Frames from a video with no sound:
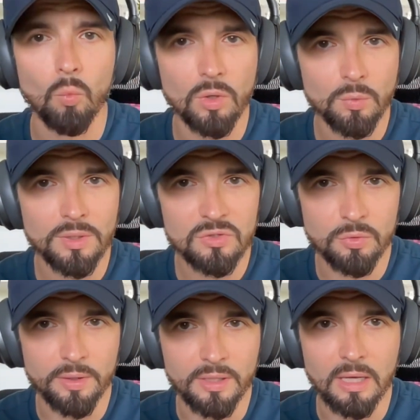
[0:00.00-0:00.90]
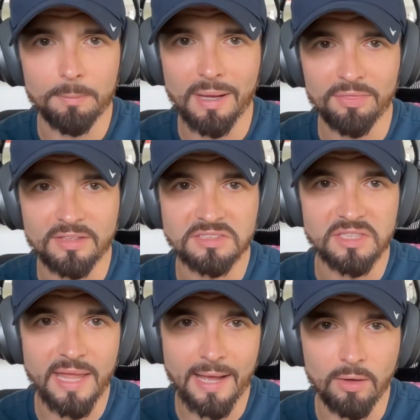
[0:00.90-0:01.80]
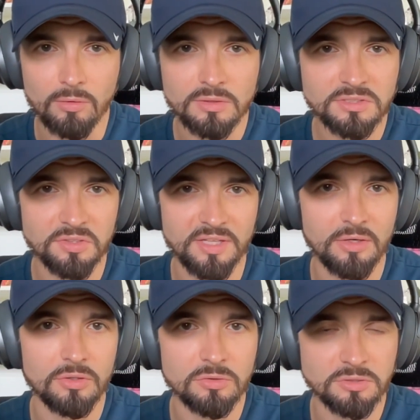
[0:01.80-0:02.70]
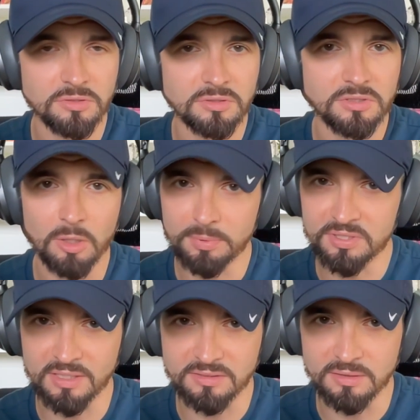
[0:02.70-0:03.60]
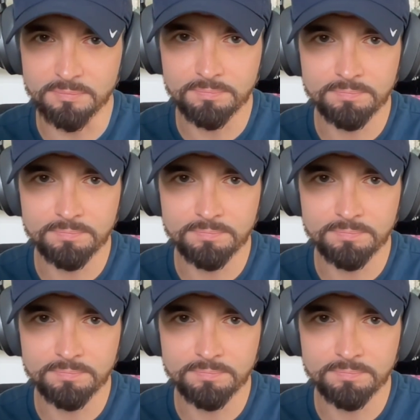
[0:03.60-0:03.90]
what are we doing about this now so that our users are protected?